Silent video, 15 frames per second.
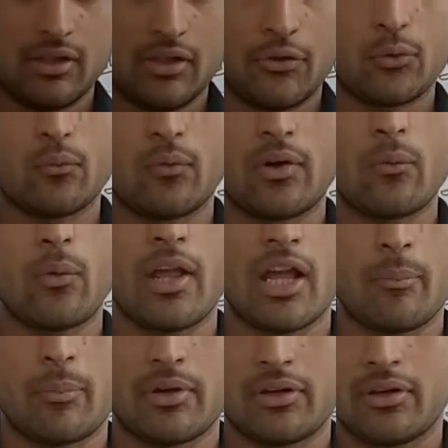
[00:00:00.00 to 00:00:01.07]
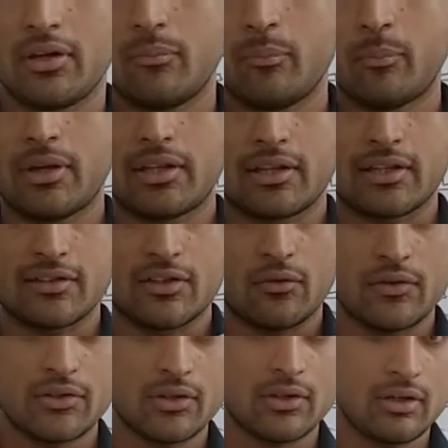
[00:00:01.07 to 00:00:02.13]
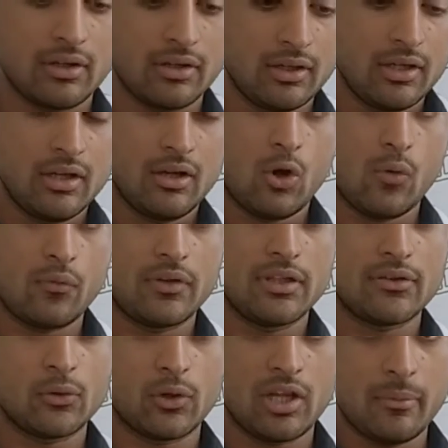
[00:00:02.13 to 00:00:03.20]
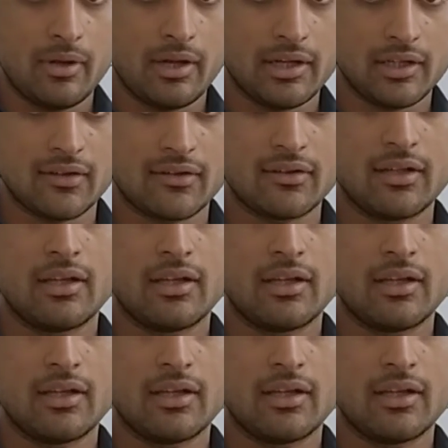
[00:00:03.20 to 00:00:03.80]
So what would happen? By the conservation of the sodium ions,